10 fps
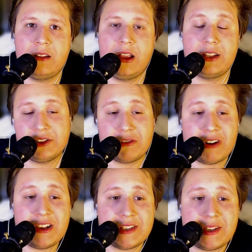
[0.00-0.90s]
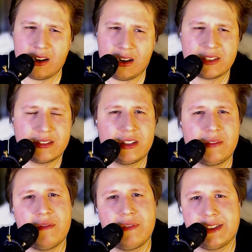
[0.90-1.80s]
It's just crazy. Let's not
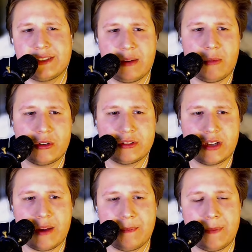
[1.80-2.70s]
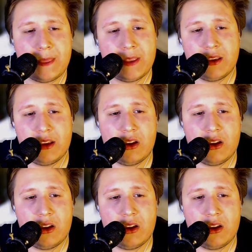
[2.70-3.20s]
even waste any more time.